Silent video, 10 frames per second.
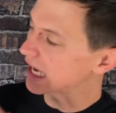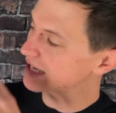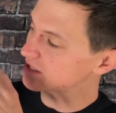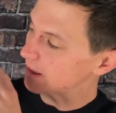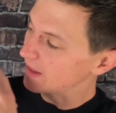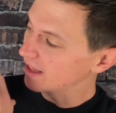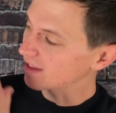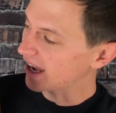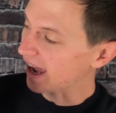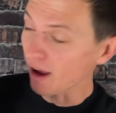is
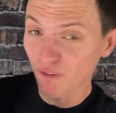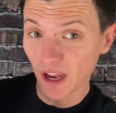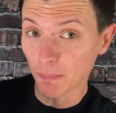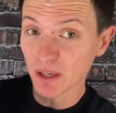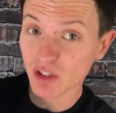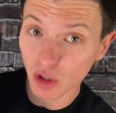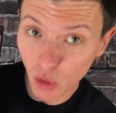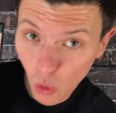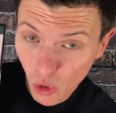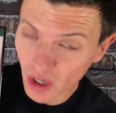they have a piece of
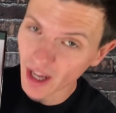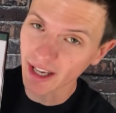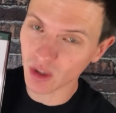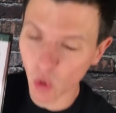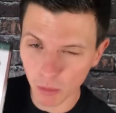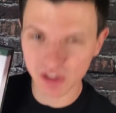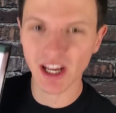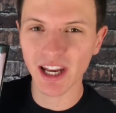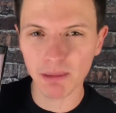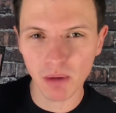lore, like in almost
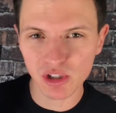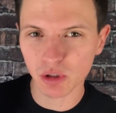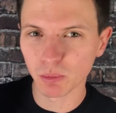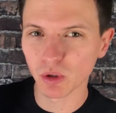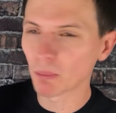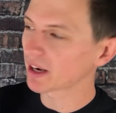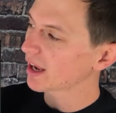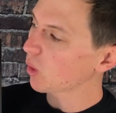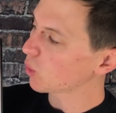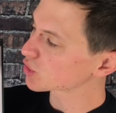any monster book, but
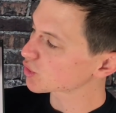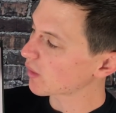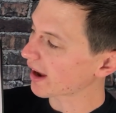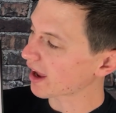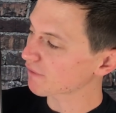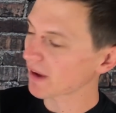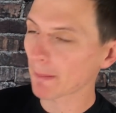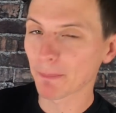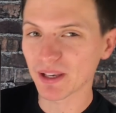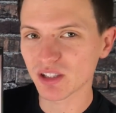they also have
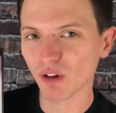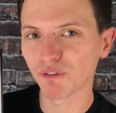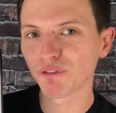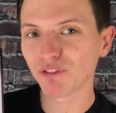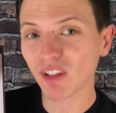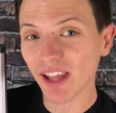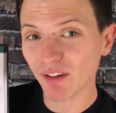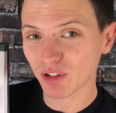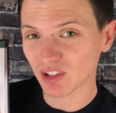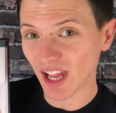a piece of
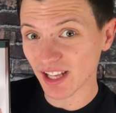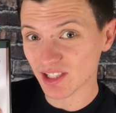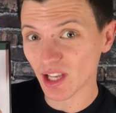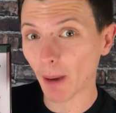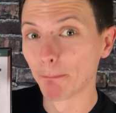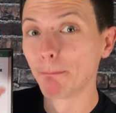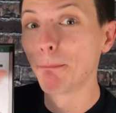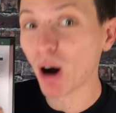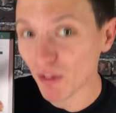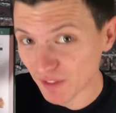flavor text
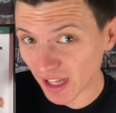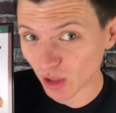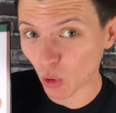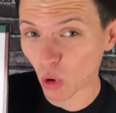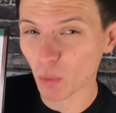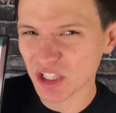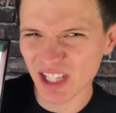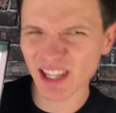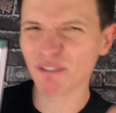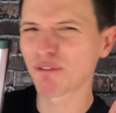above that lore, which
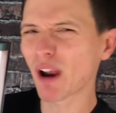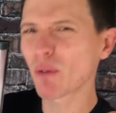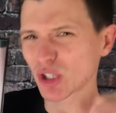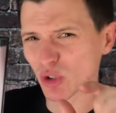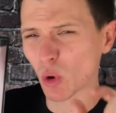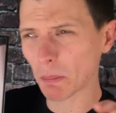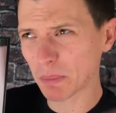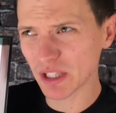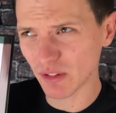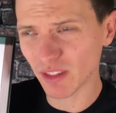is a very short
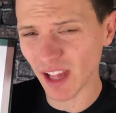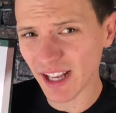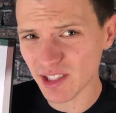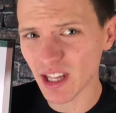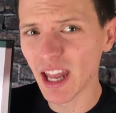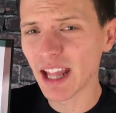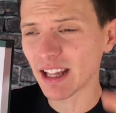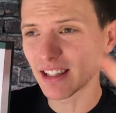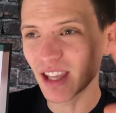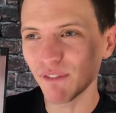piece of text
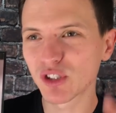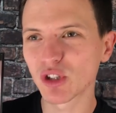that